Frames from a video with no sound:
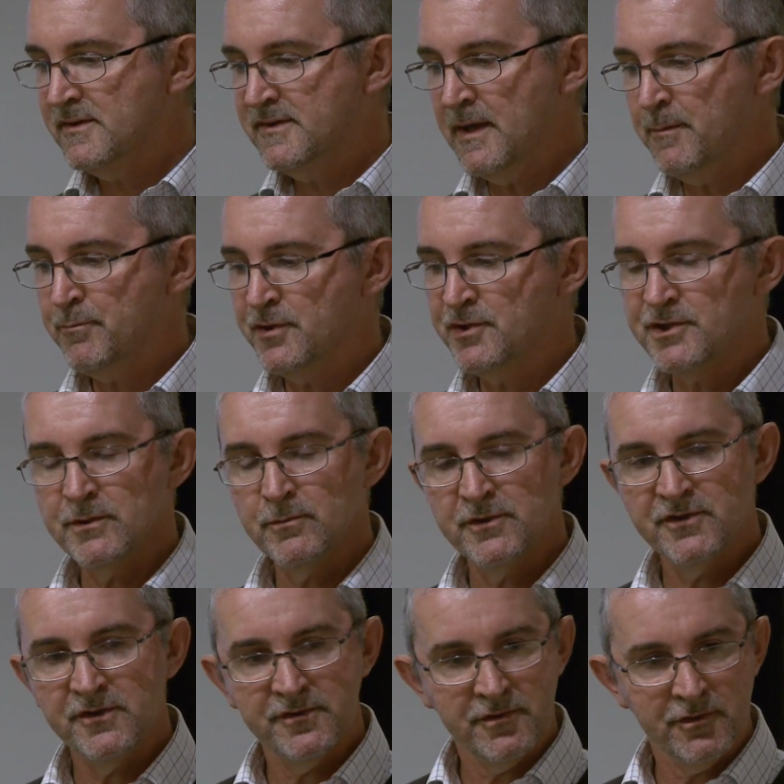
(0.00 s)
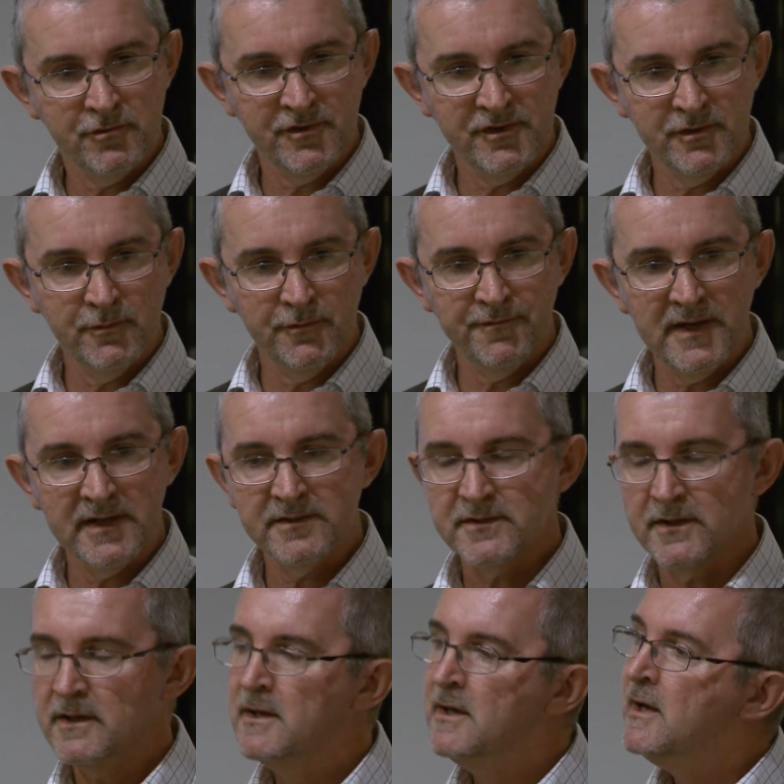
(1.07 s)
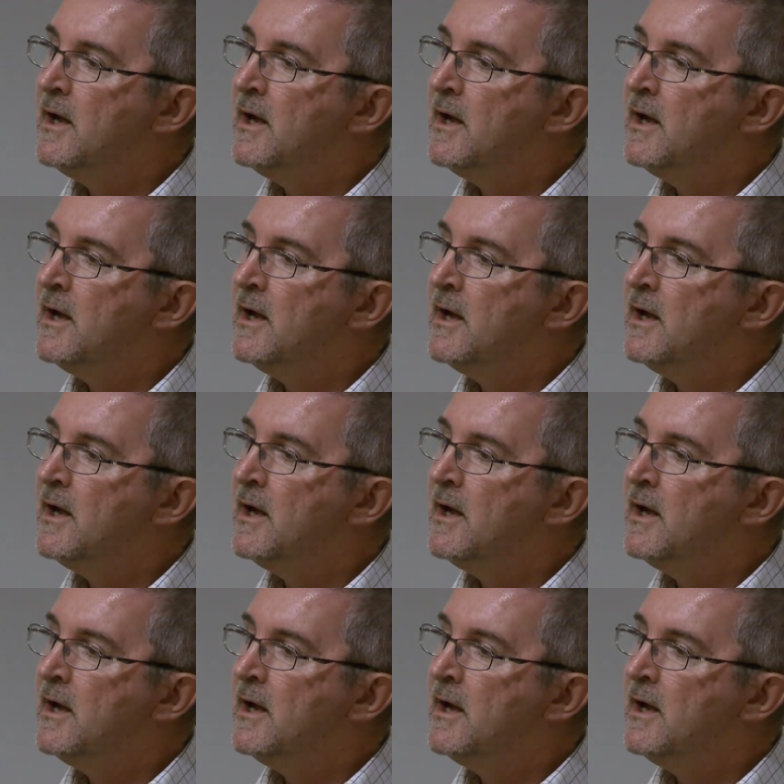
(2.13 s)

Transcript: the temperature which is the critical factor.